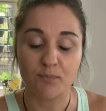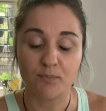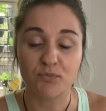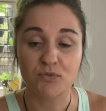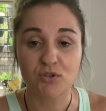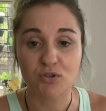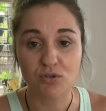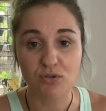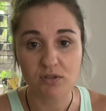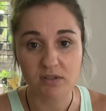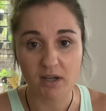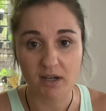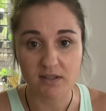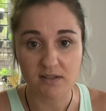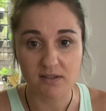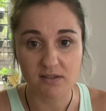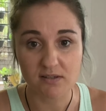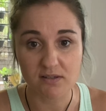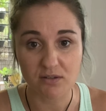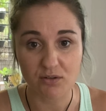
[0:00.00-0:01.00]
2
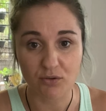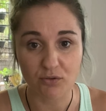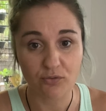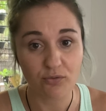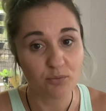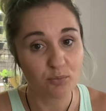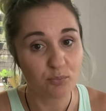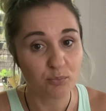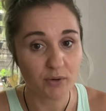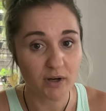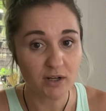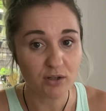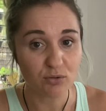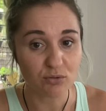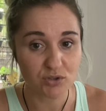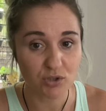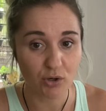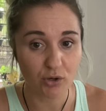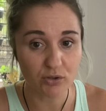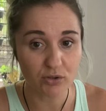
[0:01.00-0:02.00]
slices of bread or
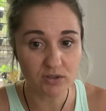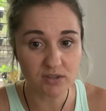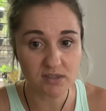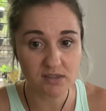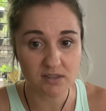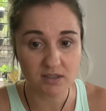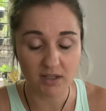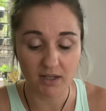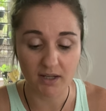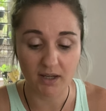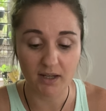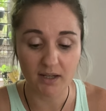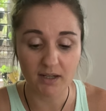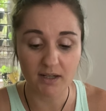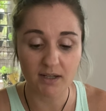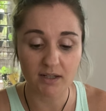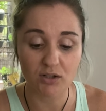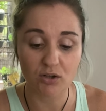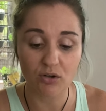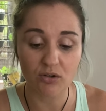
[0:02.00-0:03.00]
toast, okay,
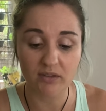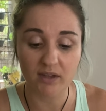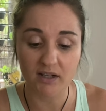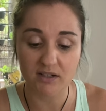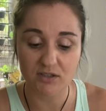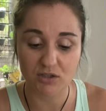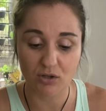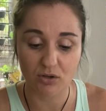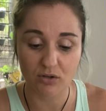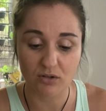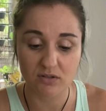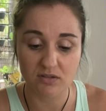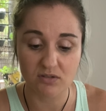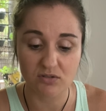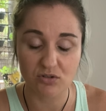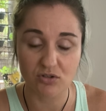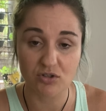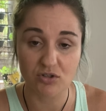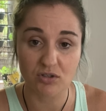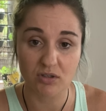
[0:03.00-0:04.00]
and on that toast
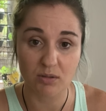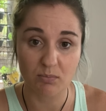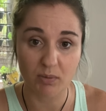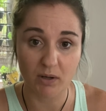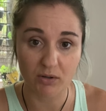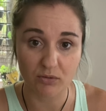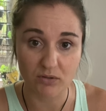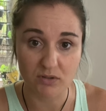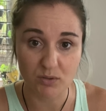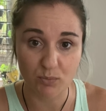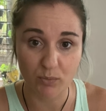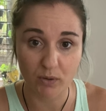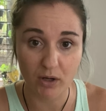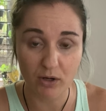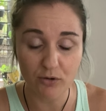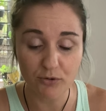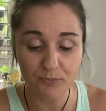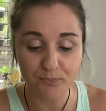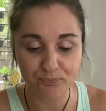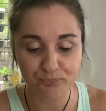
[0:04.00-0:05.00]
is usually butter as
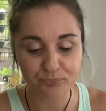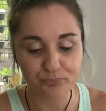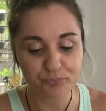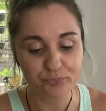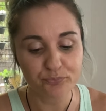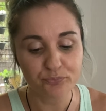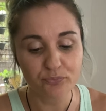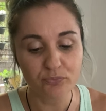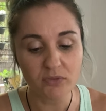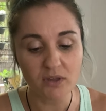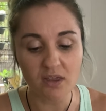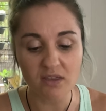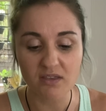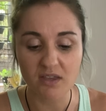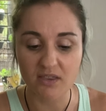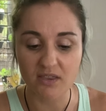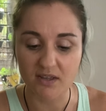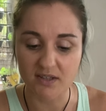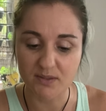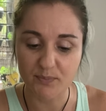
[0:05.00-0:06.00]
well.
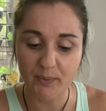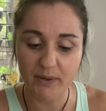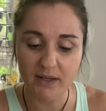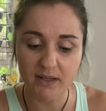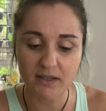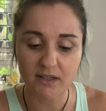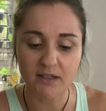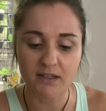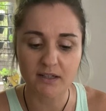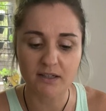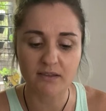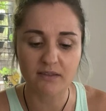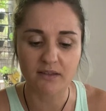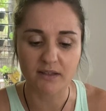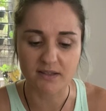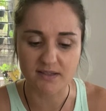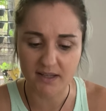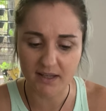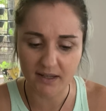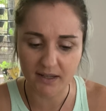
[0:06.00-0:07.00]
Then there's bacon,
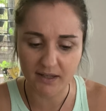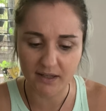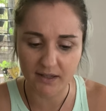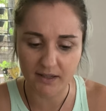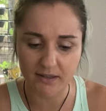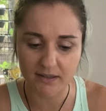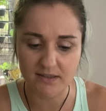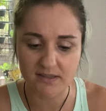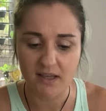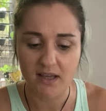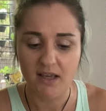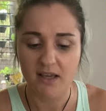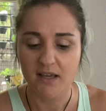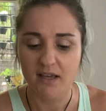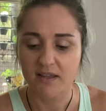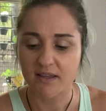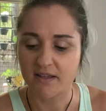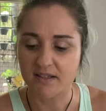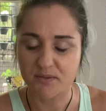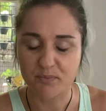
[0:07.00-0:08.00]
there's eggs,
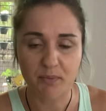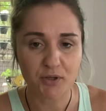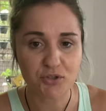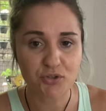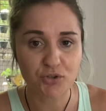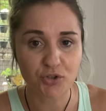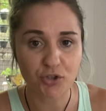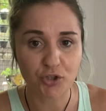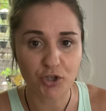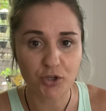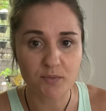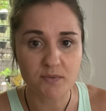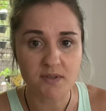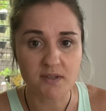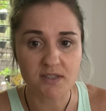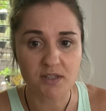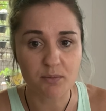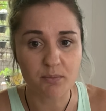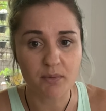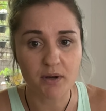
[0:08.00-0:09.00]
there's mushrooms,
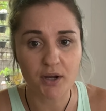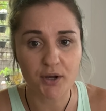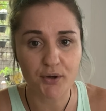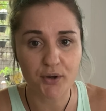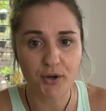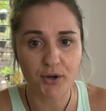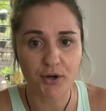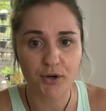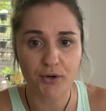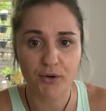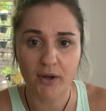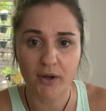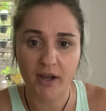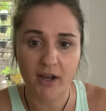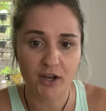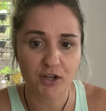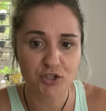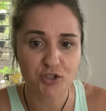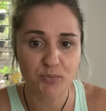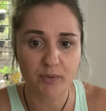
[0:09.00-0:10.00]
there's tomato,
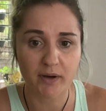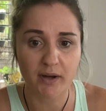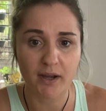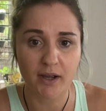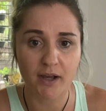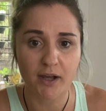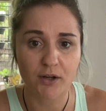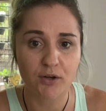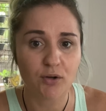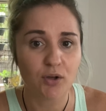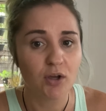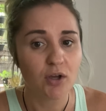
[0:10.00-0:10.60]
hash brown,